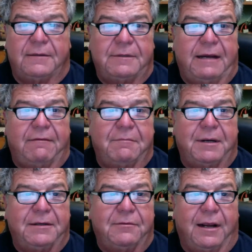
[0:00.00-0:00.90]
we have a
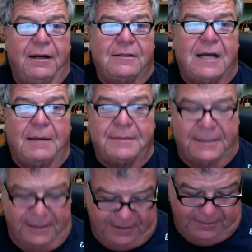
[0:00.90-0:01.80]
button right on top that
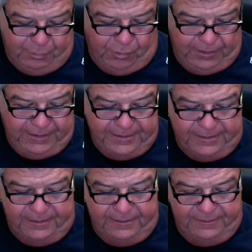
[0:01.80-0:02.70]
says support
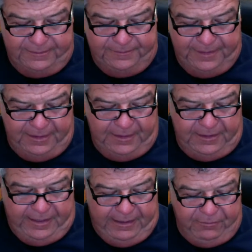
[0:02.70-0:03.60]
us.
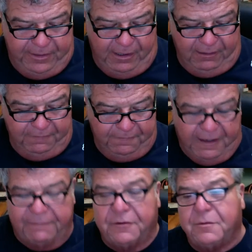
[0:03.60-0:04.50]
And we are a
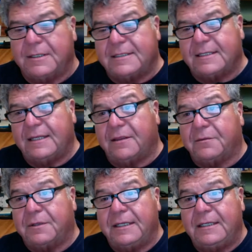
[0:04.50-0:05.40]

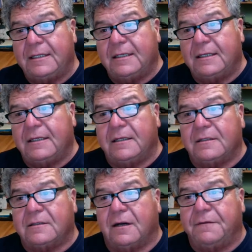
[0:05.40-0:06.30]
501c3.
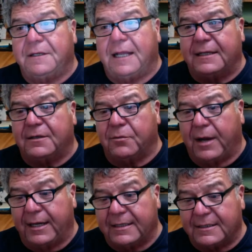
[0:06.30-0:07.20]
So if you'd like to
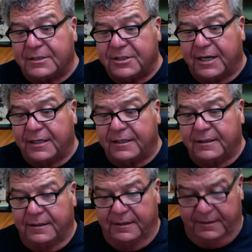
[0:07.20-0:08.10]
write us a check,
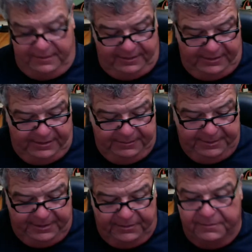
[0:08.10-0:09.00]

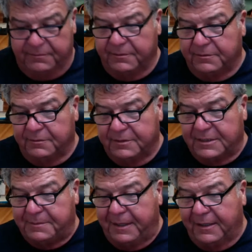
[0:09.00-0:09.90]
you could
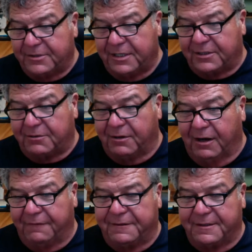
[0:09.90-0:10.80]
just mail a check to our
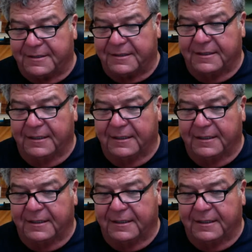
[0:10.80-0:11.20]
office